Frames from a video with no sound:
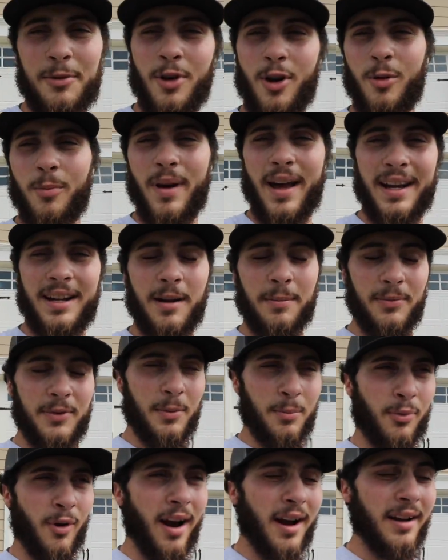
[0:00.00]
be going back up
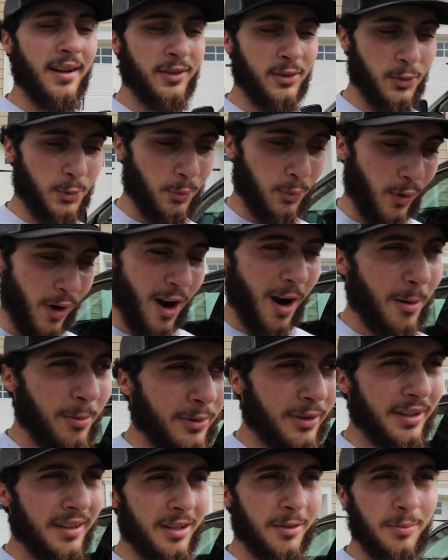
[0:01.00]
to Braydon's
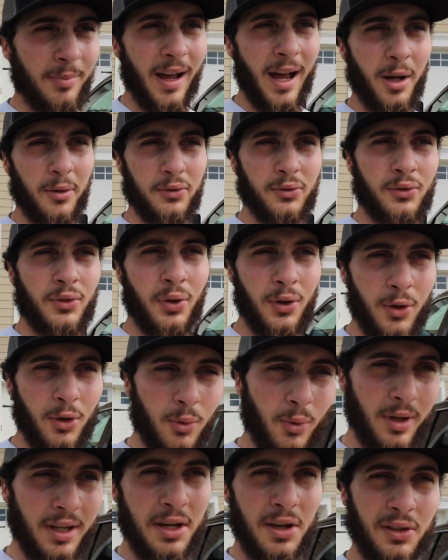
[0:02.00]
probably in about
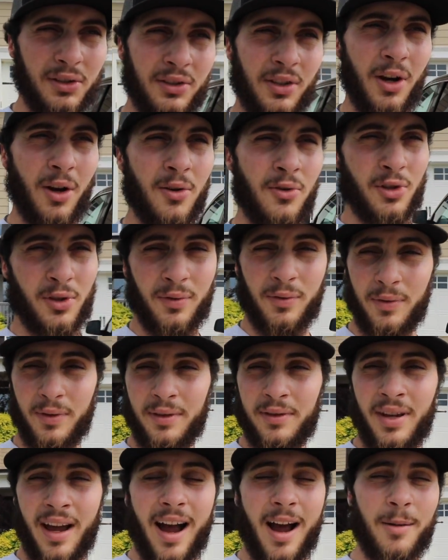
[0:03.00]
two weeks, so just
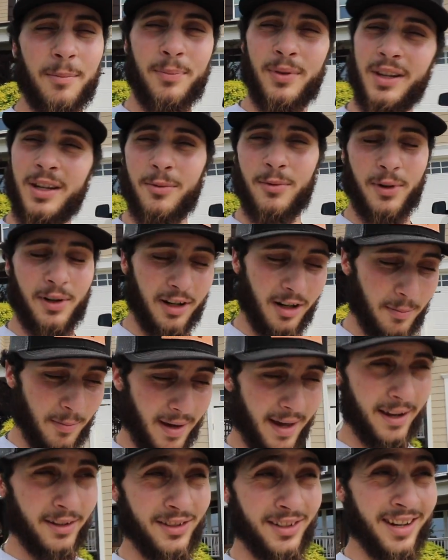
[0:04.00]
for the time being, we're gonna
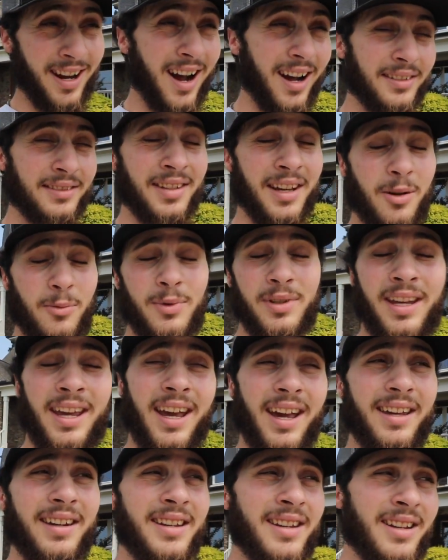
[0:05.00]
manage the content we can